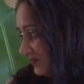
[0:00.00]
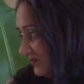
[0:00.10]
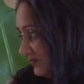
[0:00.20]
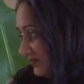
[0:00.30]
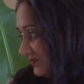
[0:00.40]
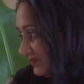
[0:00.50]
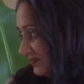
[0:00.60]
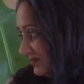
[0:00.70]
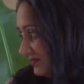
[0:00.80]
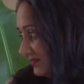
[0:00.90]

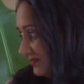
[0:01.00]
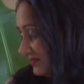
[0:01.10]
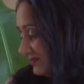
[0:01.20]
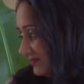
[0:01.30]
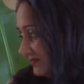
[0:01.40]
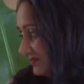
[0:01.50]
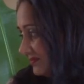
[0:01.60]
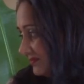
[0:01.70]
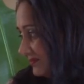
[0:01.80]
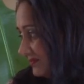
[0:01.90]

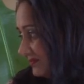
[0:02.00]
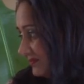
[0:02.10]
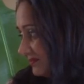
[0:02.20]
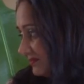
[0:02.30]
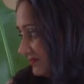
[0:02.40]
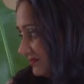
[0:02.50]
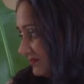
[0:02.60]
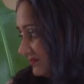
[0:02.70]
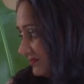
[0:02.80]
This person isn't speaking.